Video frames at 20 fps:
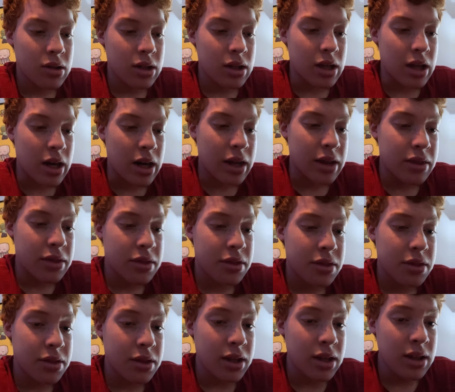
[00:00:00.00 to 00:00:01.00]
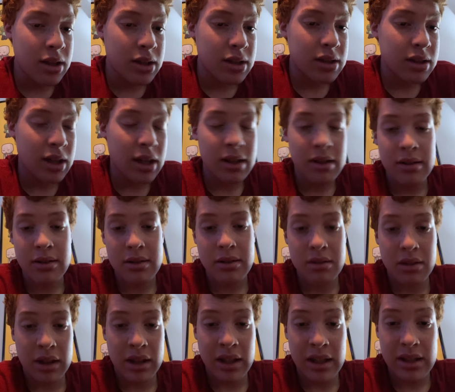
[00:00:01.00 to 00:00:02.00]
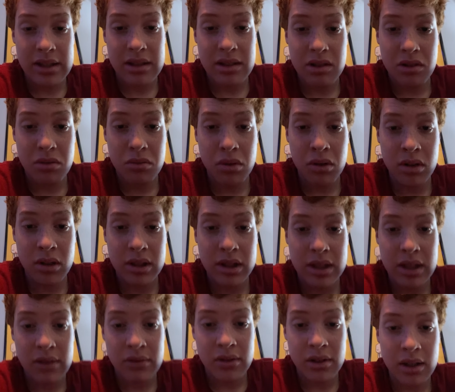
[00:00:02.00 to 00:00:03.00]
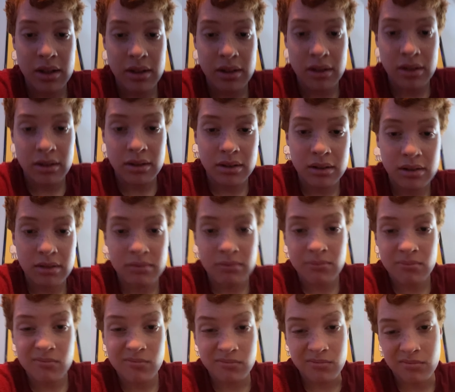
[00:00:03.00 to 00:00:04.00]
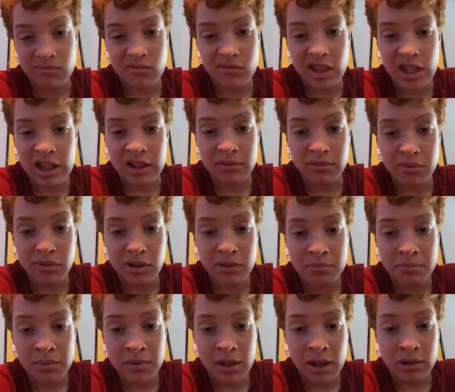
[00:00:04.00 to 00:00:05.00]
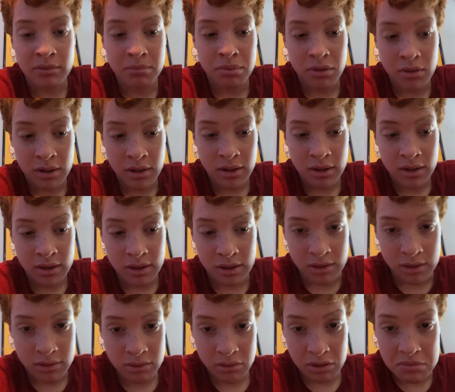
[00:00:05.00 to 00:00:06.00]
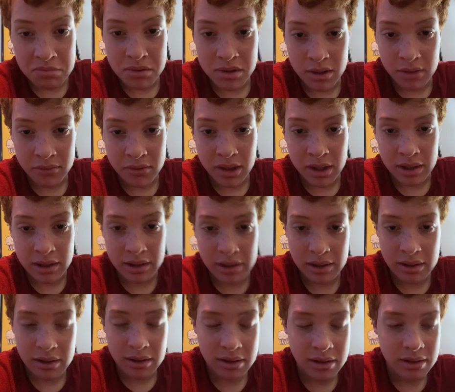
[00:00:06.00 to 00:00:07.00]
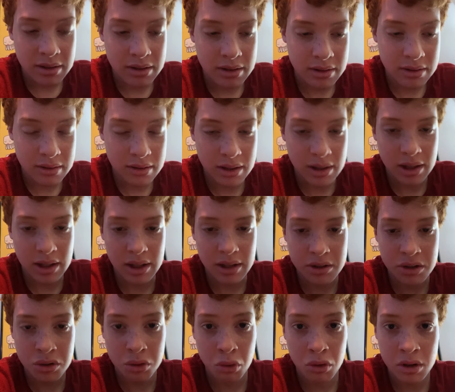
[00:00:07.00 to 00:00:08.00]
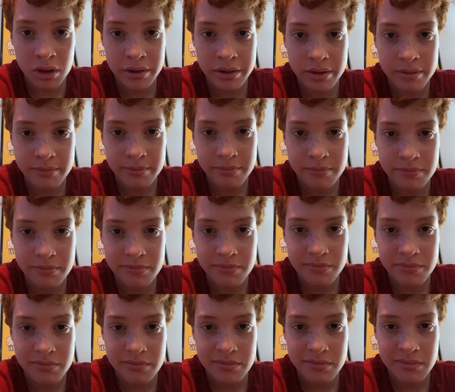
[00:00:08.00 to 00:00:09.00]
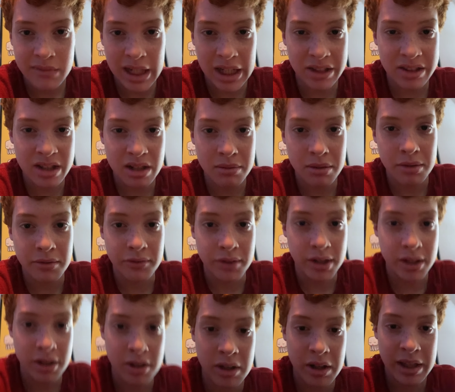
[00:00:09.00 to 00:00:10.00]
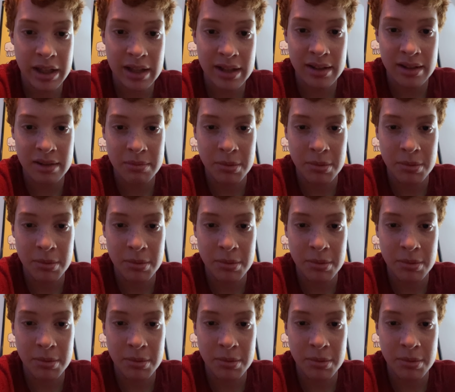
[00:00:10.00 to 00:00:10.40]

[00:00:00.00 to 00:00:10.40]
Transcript: And I think that link still works. If it doesn't, I'll put it. I'll put it in the description of this uh, short. Now it's gonna be a video, I guess.